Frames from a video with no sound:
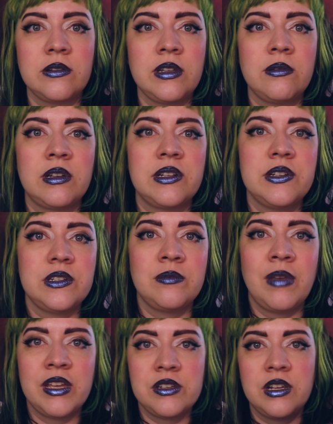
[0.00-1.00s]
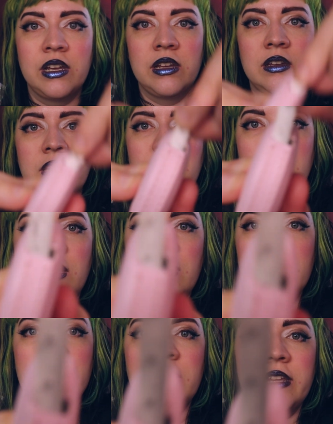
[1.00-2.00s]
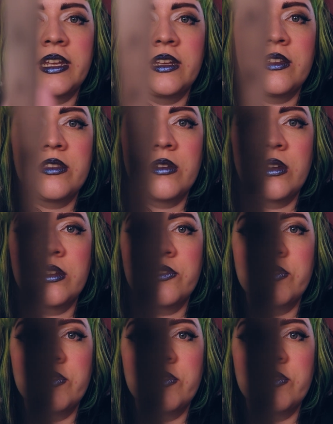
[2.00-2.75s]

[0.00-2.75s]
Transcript: we want to measure the length of